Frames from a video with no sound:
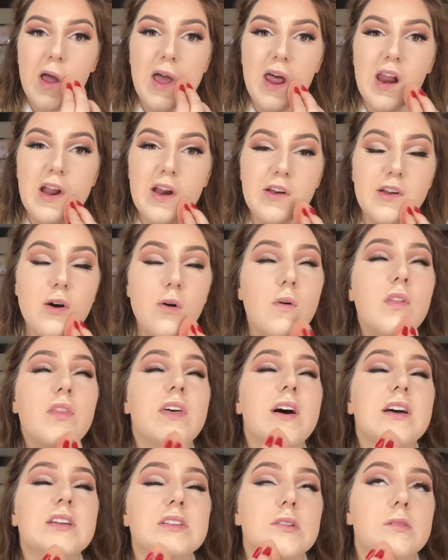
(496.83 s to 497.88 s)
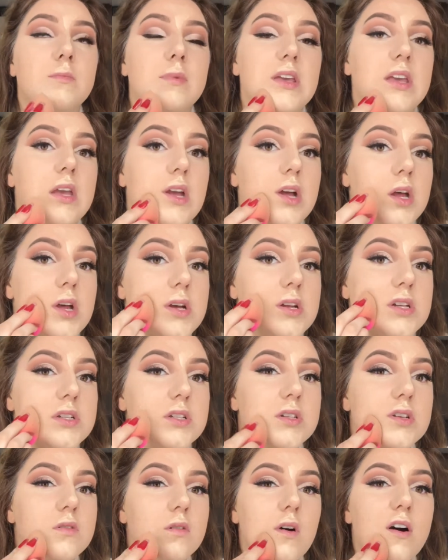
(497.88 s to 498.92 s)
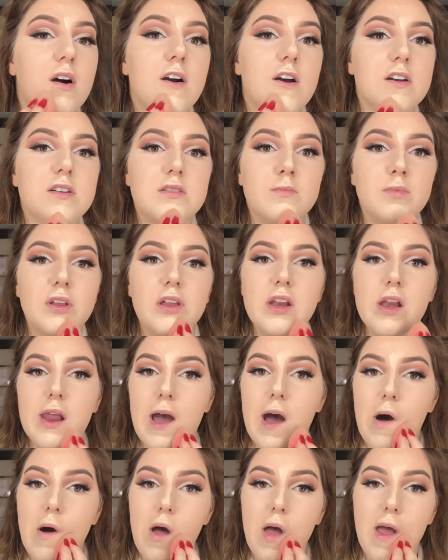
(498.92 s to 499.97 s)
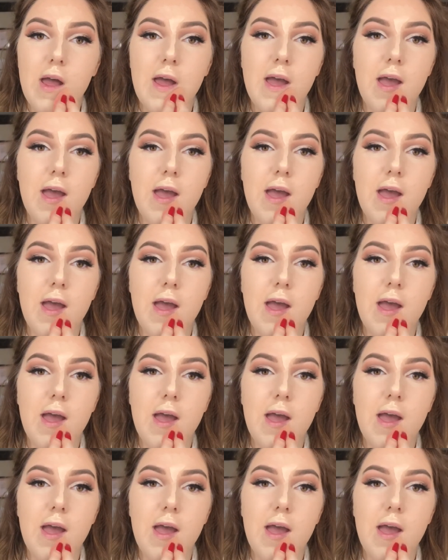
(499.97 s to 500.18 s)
and I don't want that to be too hard to blend out.